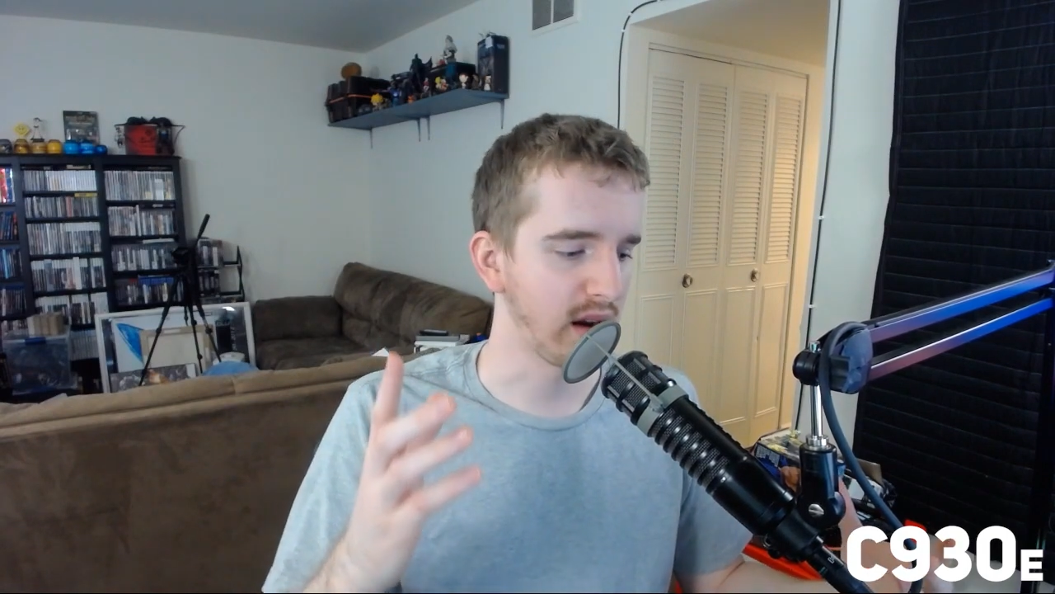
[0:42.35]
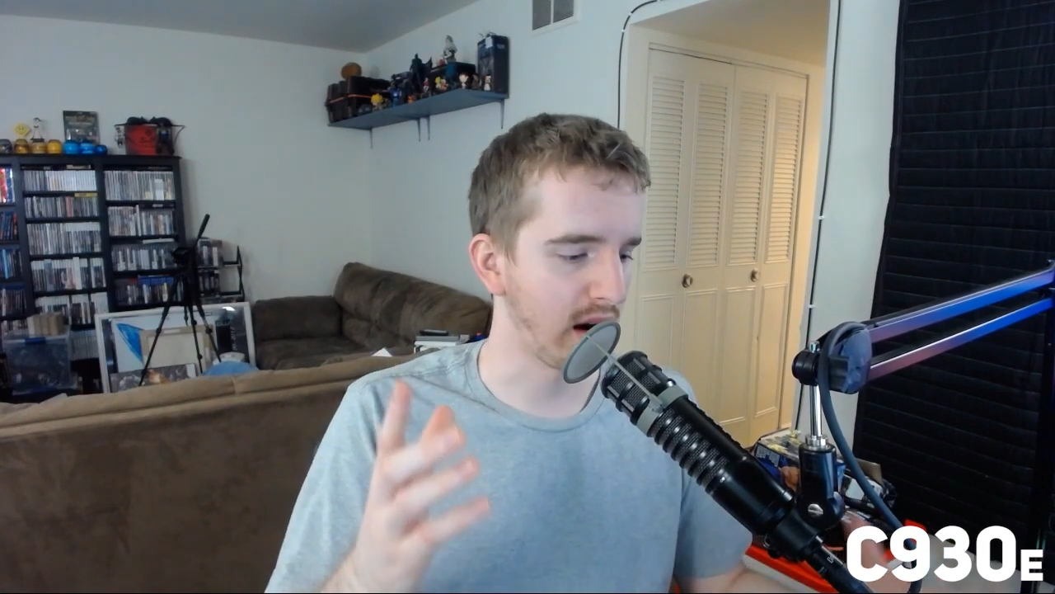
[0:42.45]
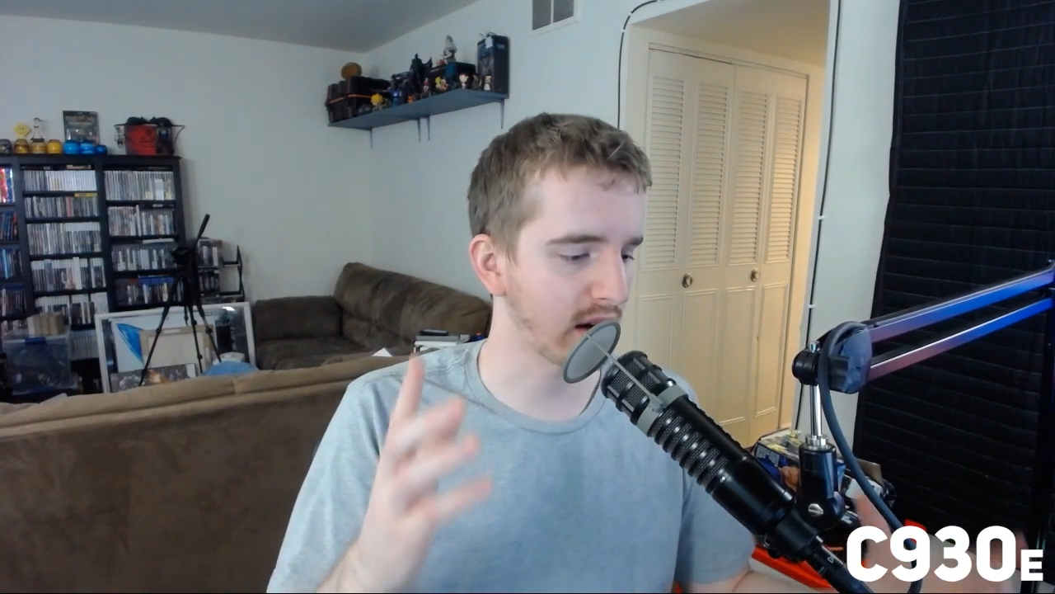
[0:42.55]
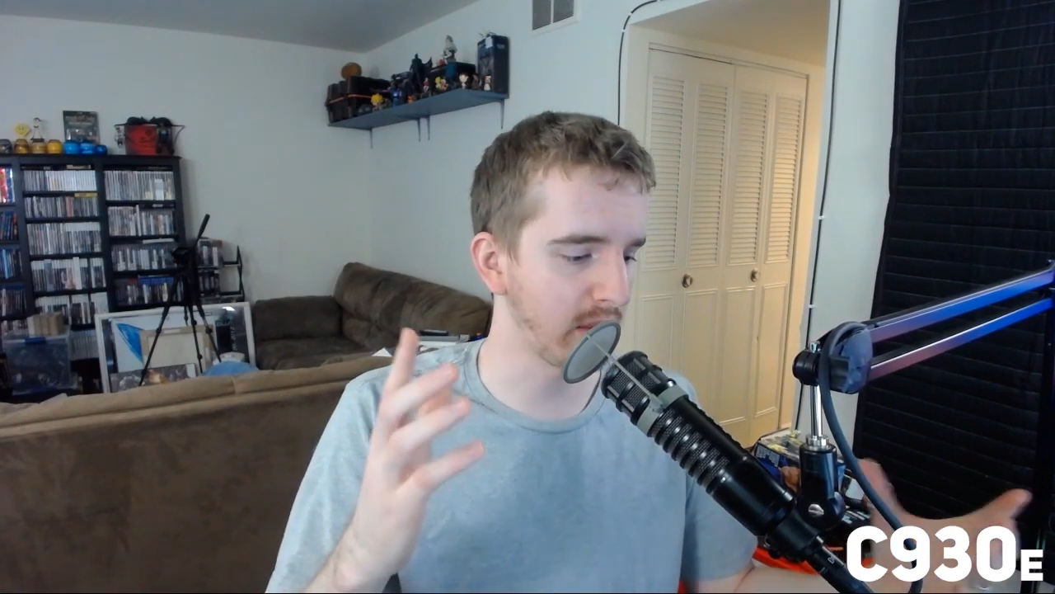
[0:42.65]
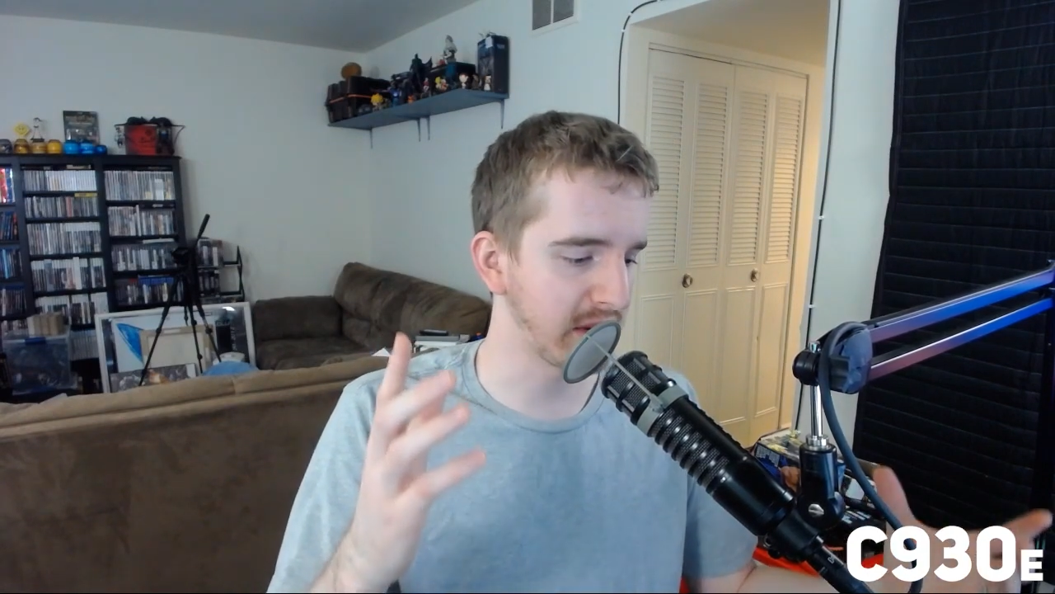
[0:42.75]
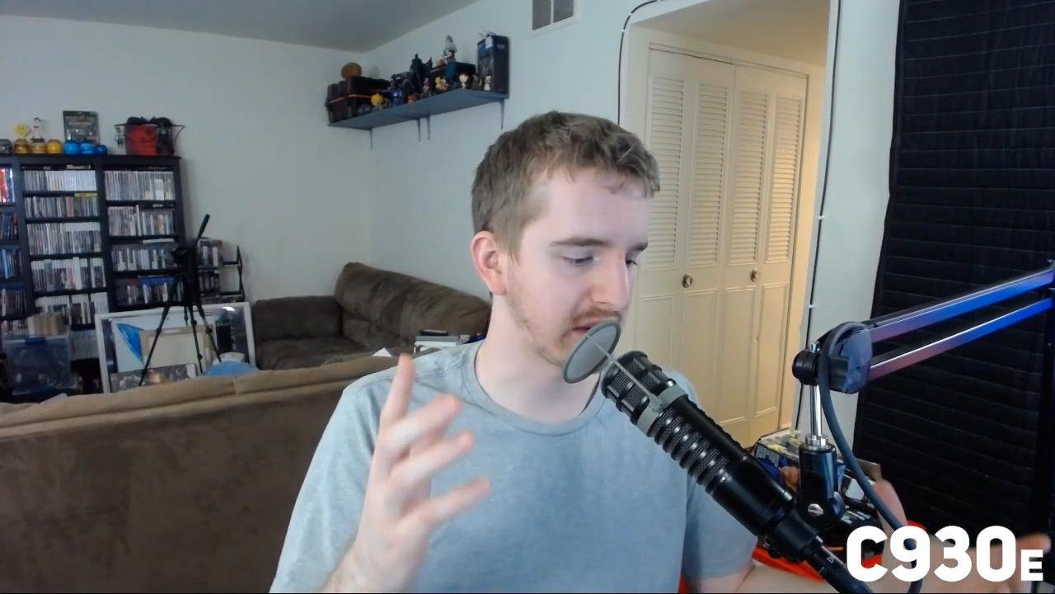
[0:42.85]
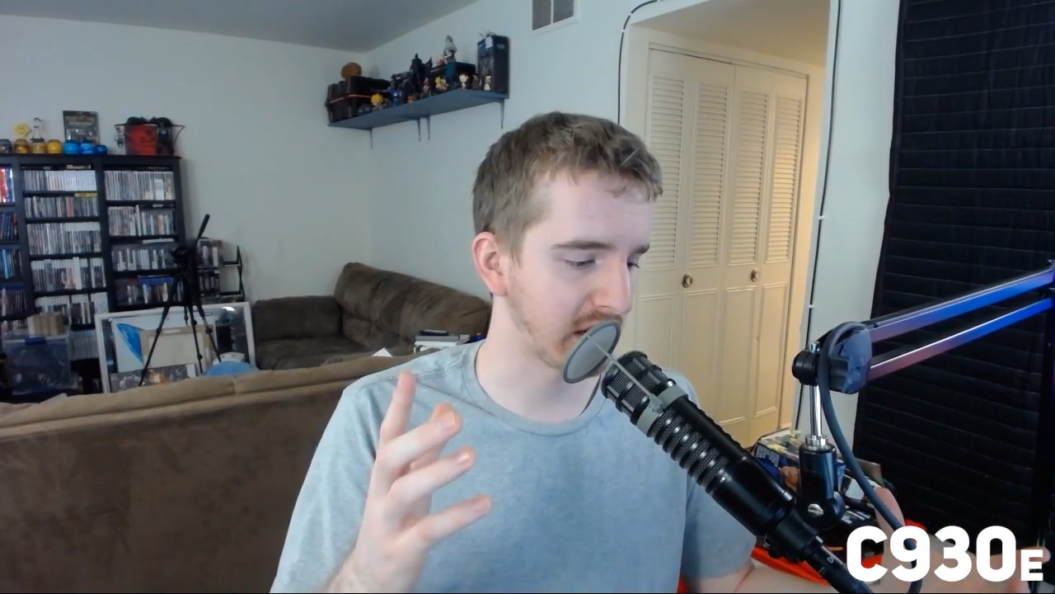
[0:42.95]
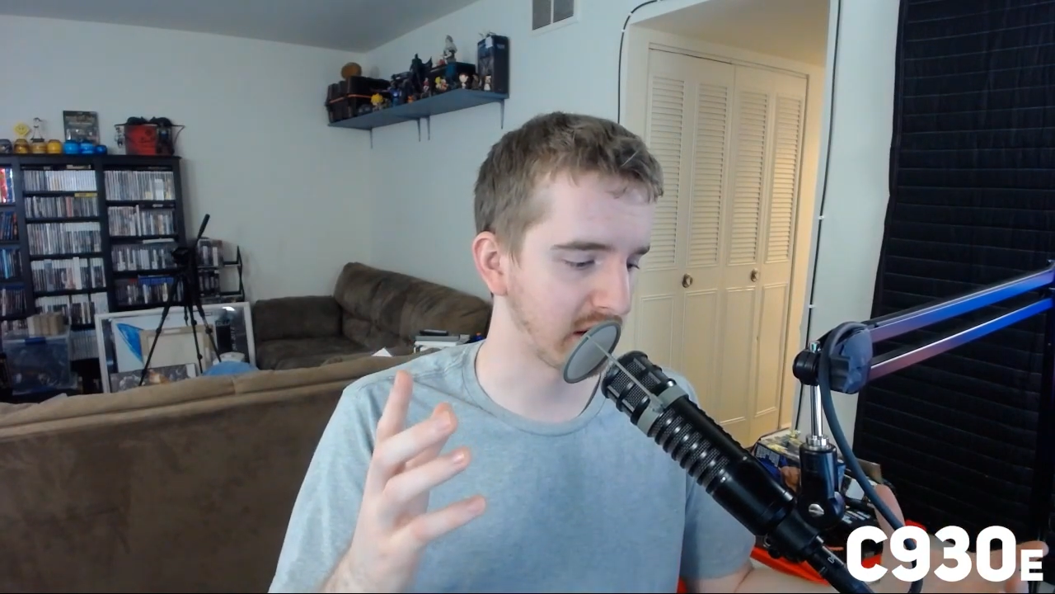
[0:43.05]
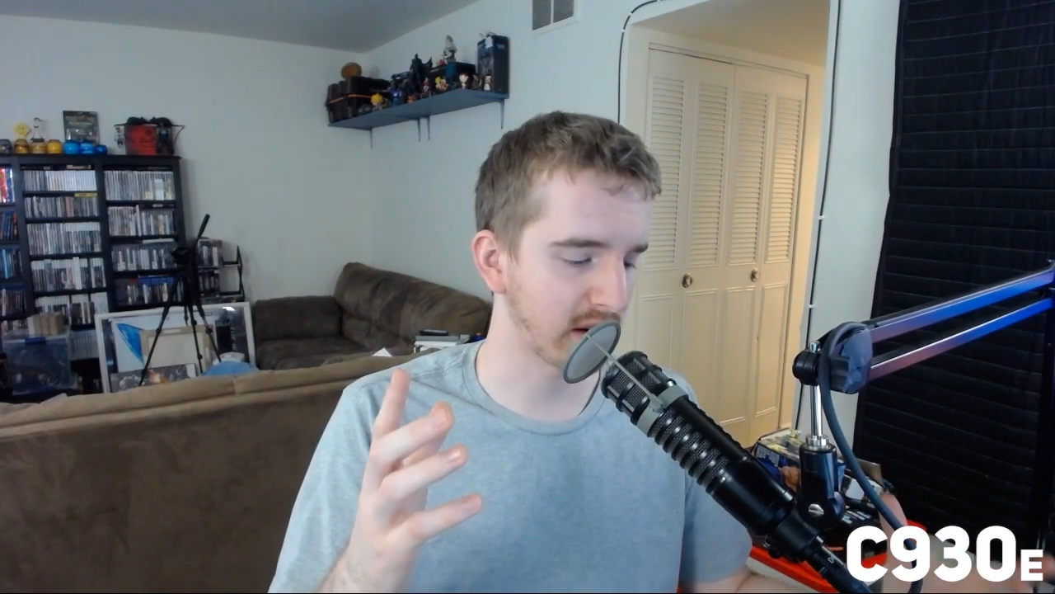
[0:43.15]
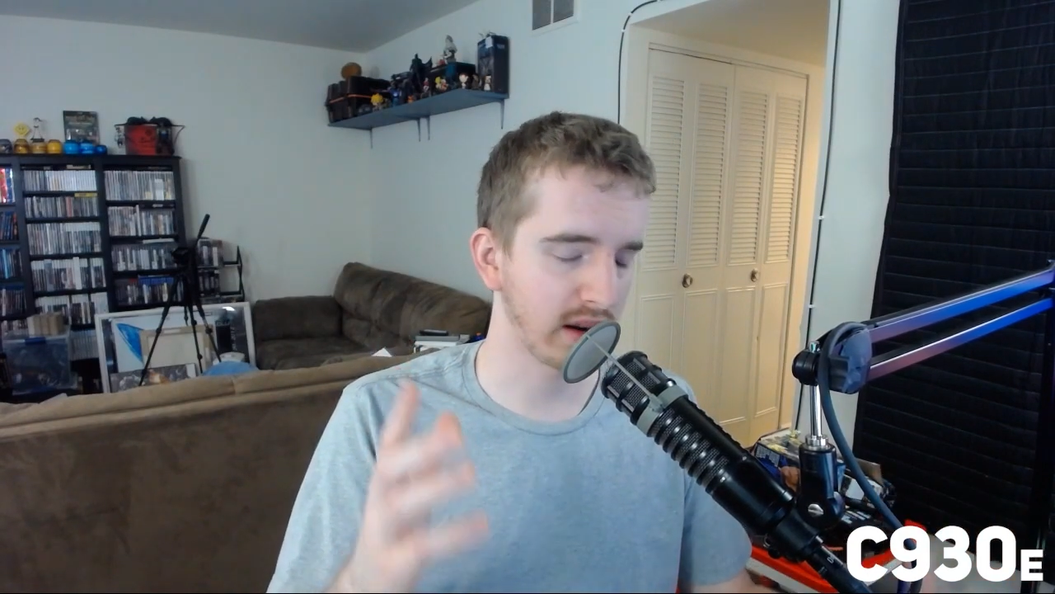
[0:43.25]
are going to be
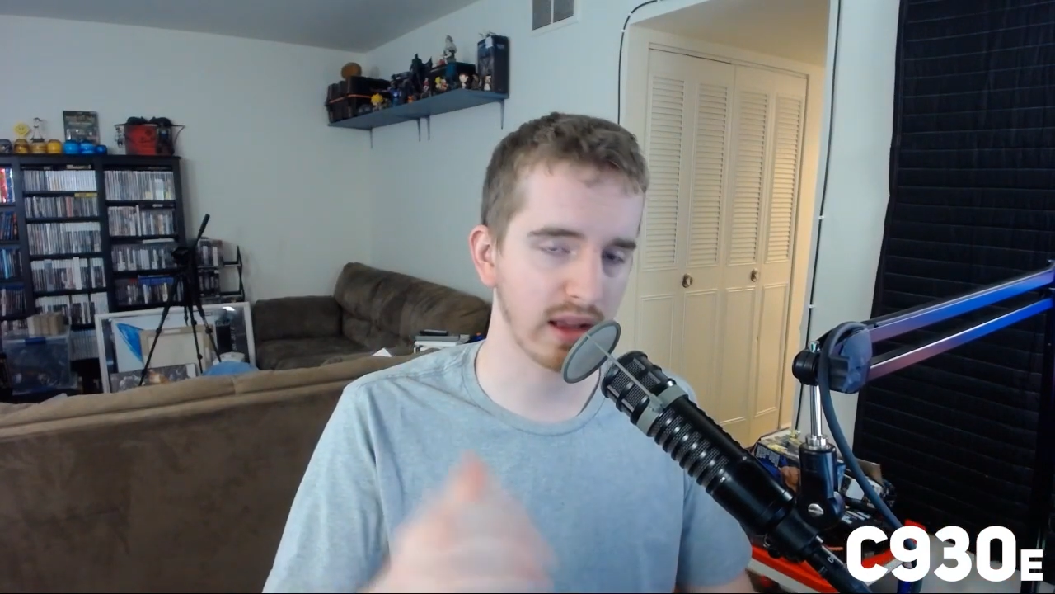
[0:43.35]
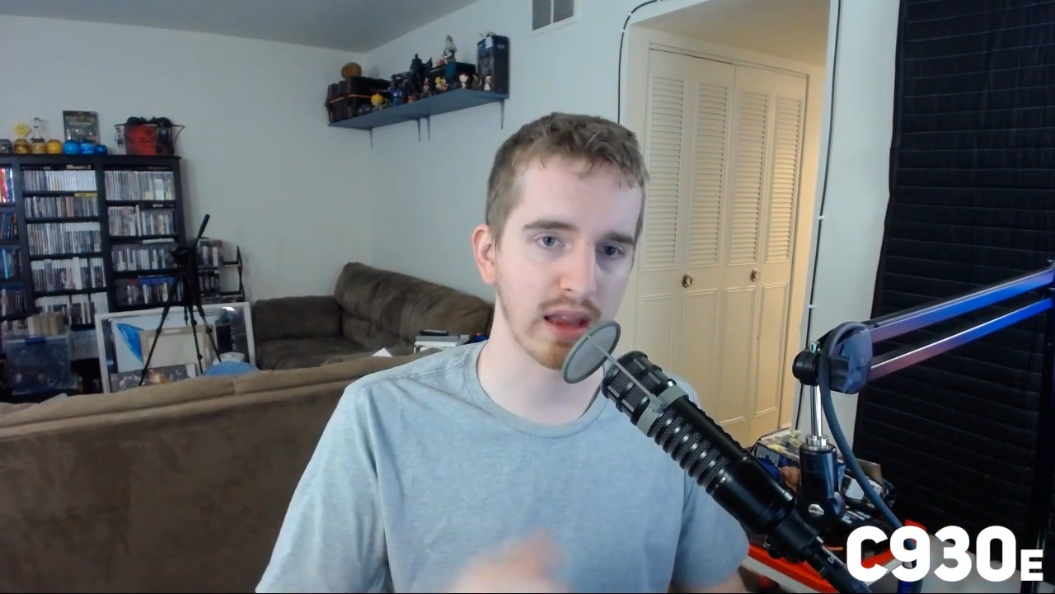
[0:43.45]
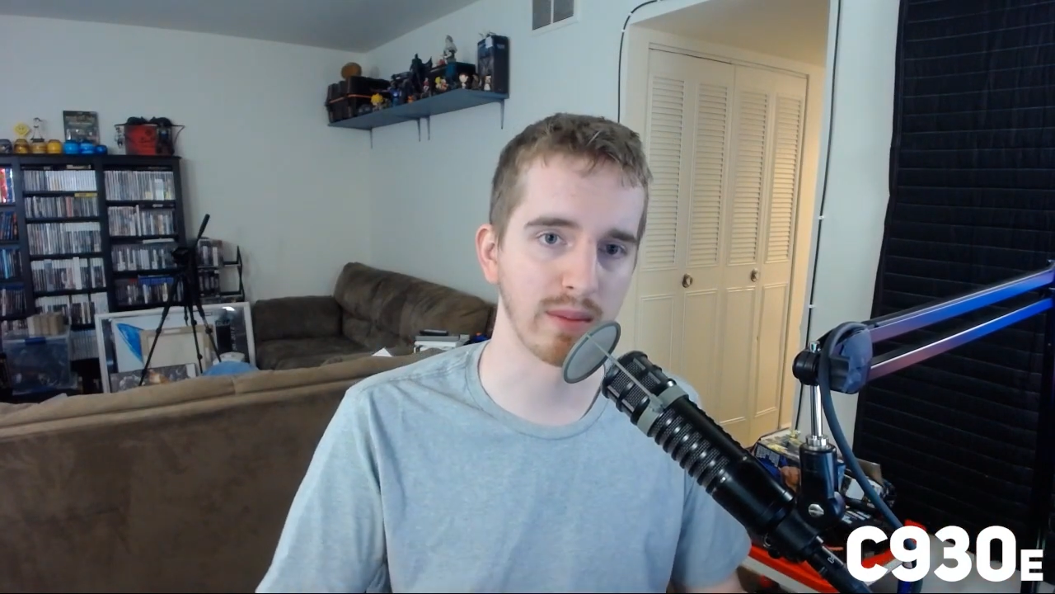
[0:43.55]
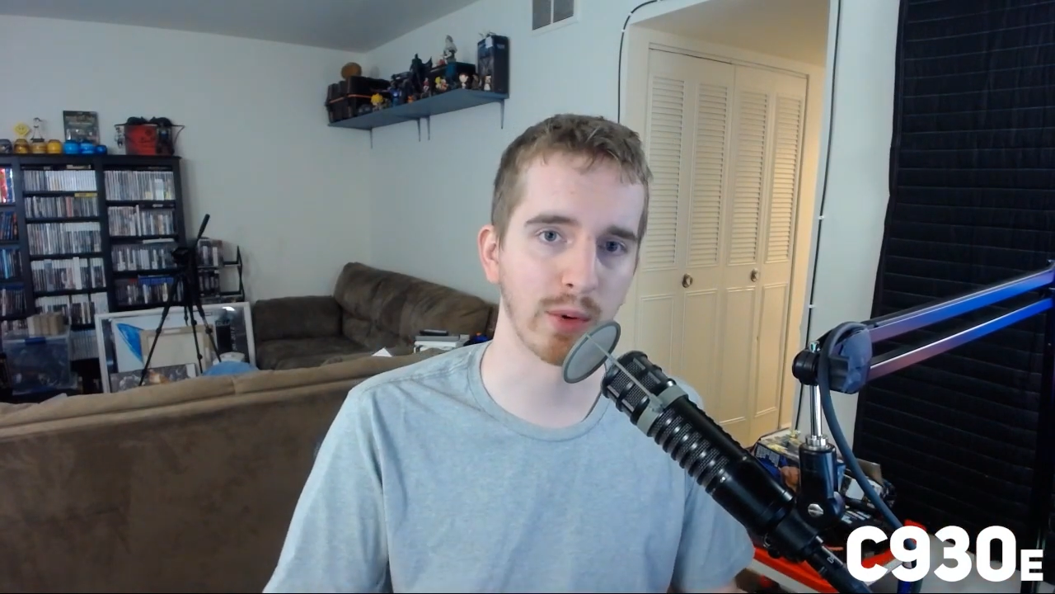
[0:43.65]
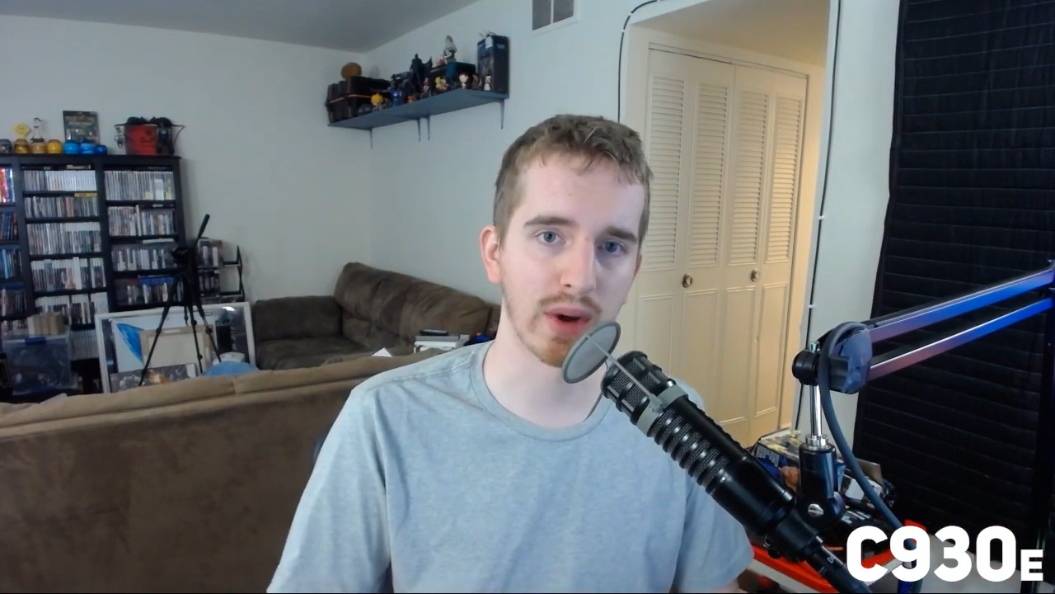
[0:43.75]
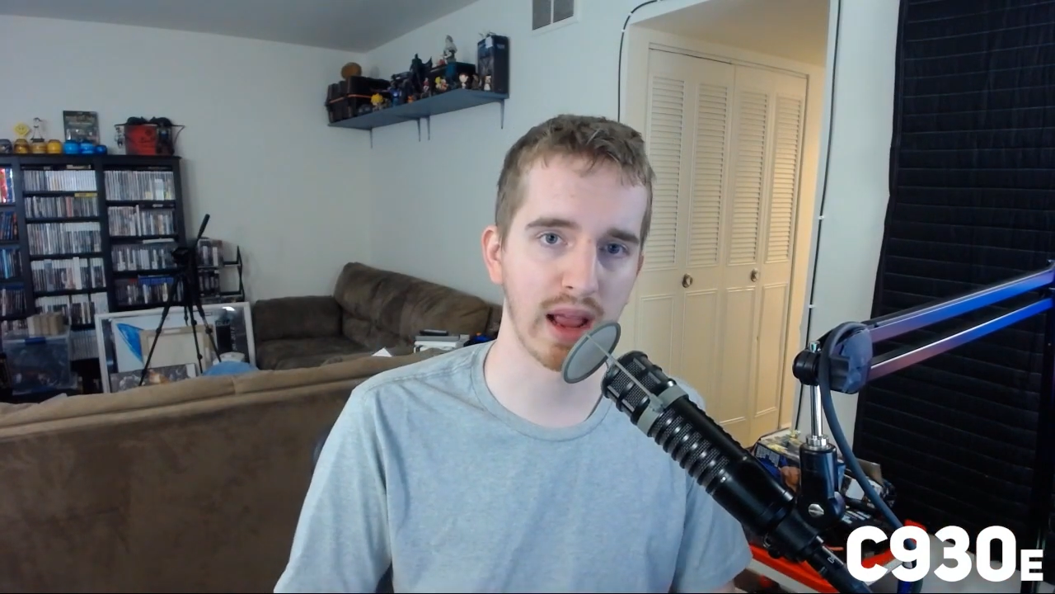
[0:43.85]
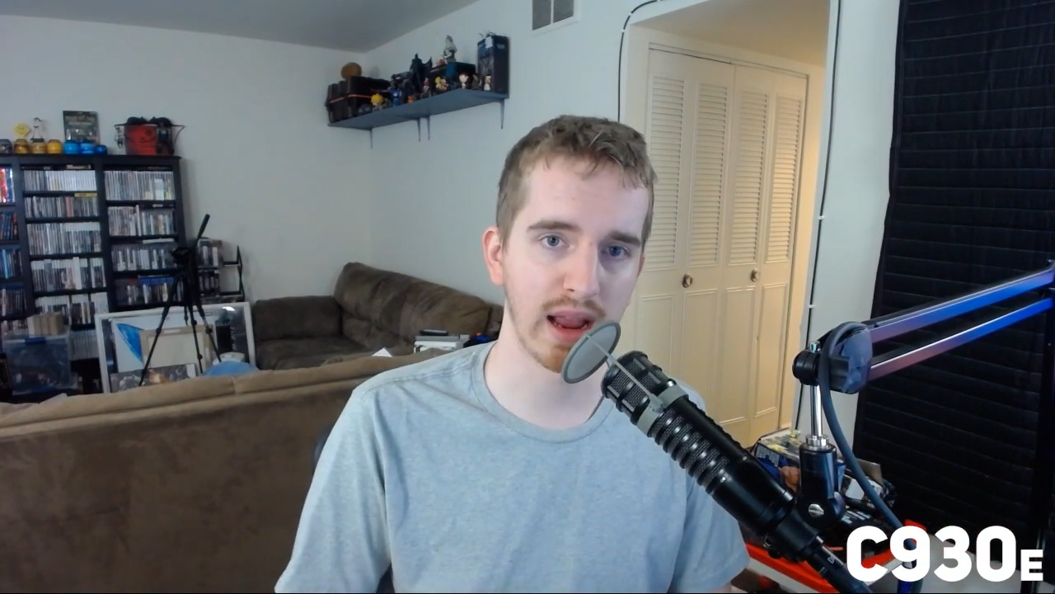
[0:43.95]
secure on a keyboard